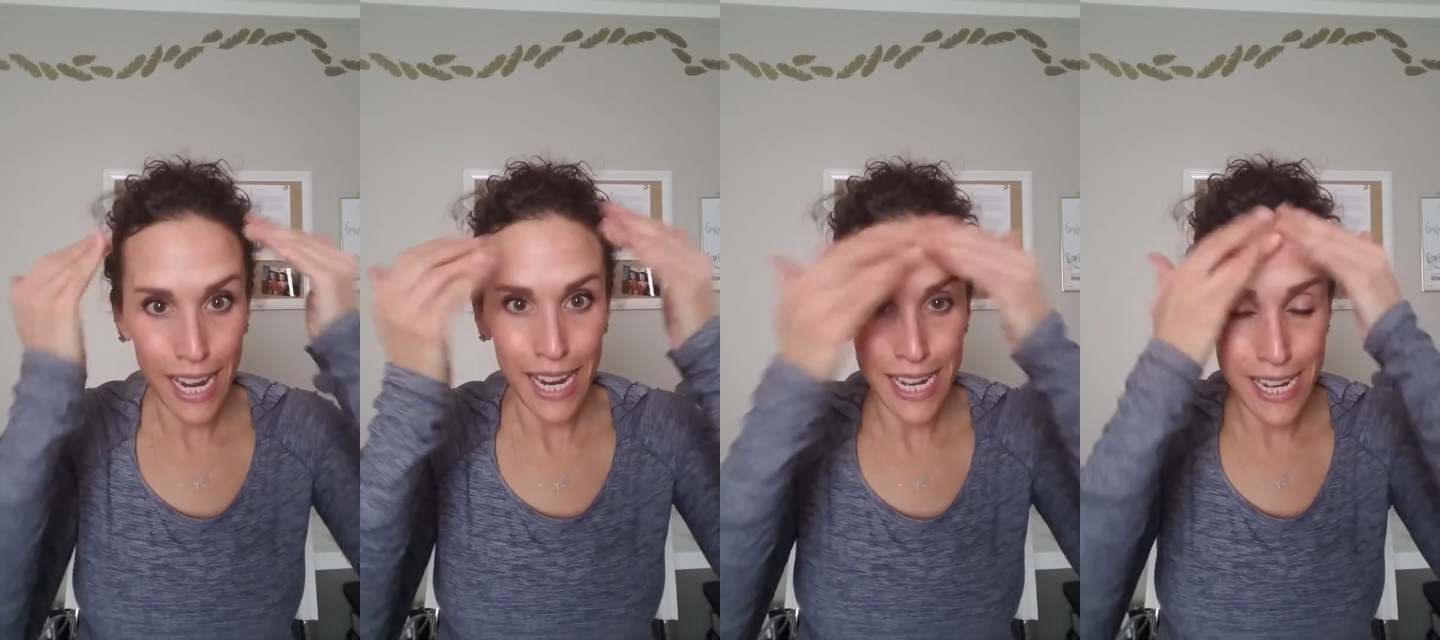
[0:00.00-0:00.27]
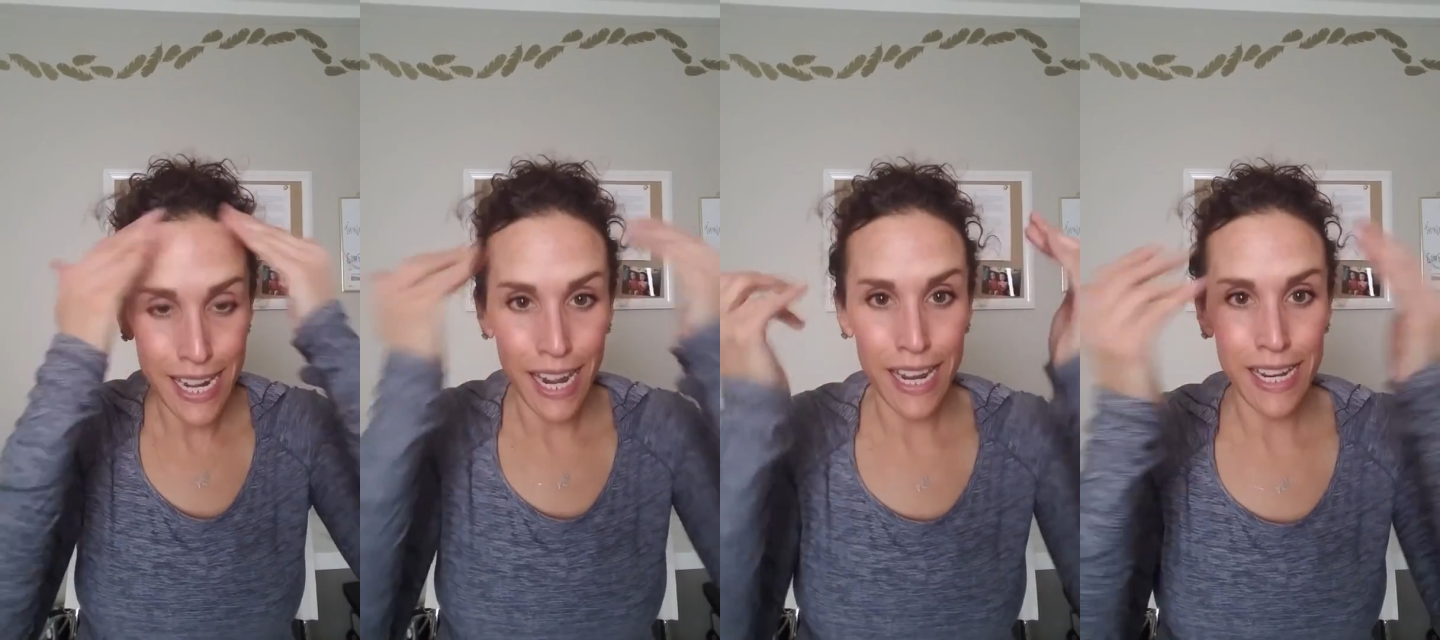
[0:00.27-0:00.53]
a
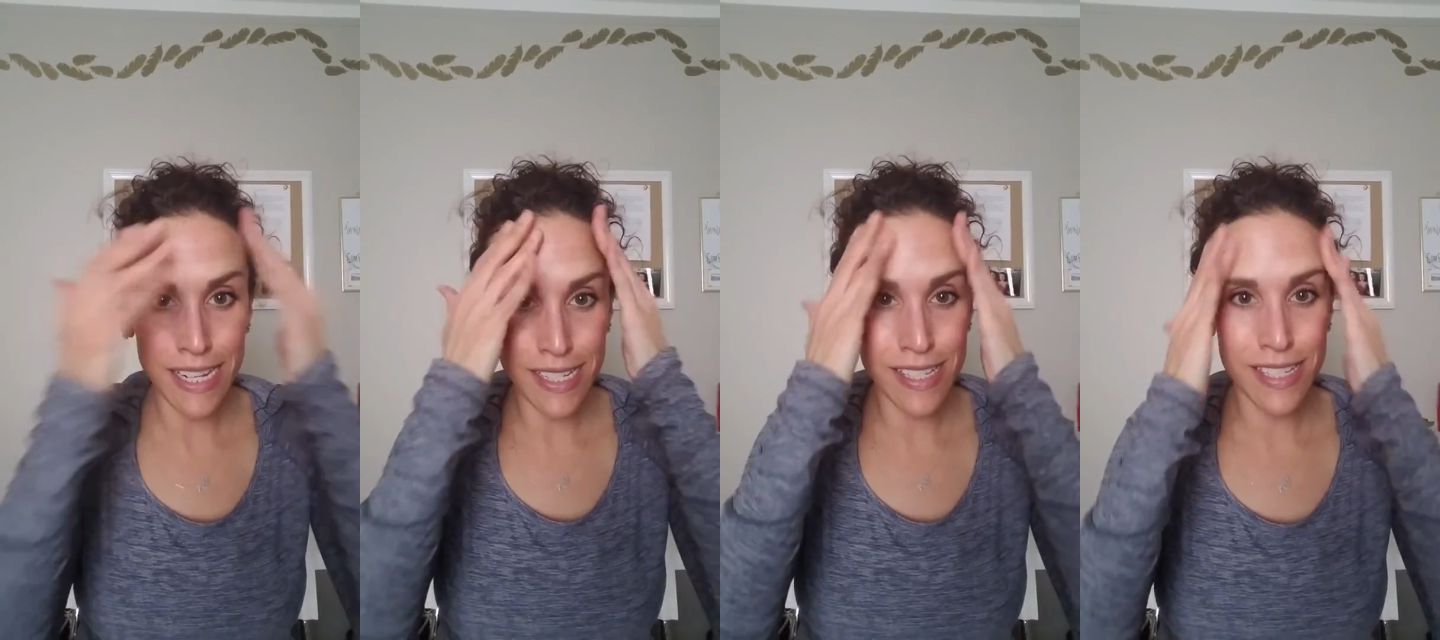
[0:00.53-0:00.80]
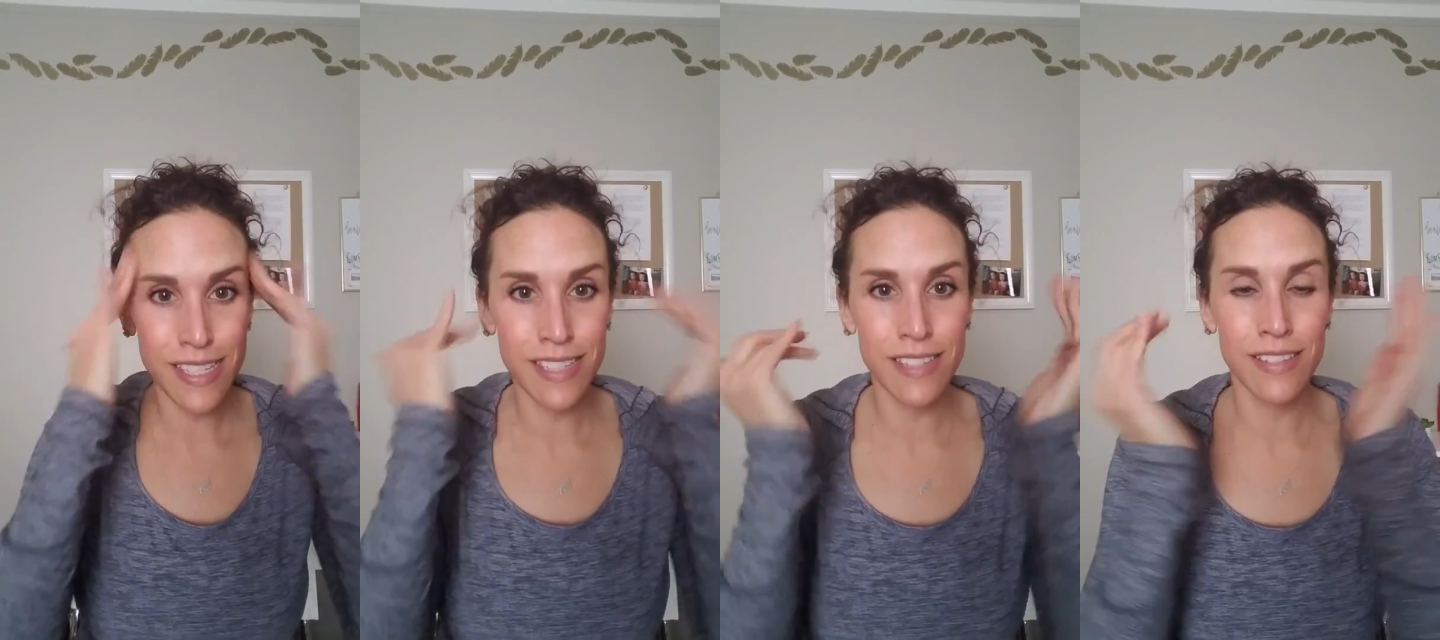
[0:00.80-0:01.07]

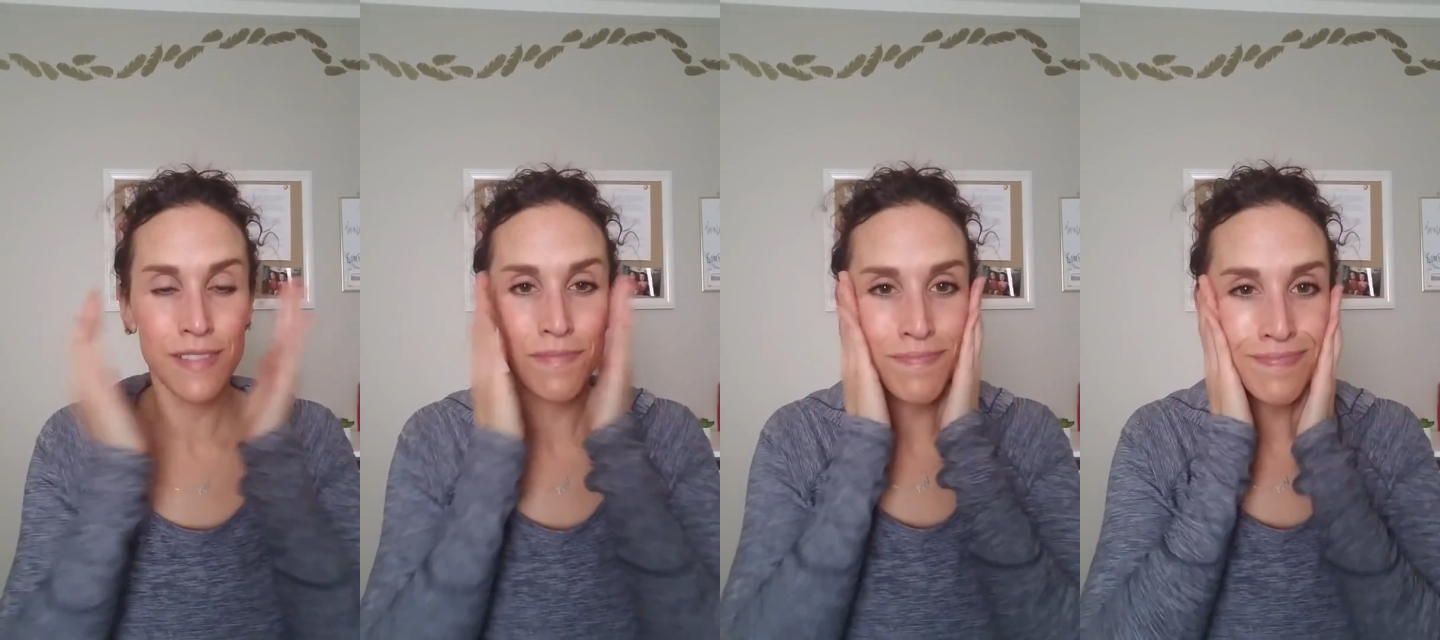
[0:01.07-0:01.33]
nice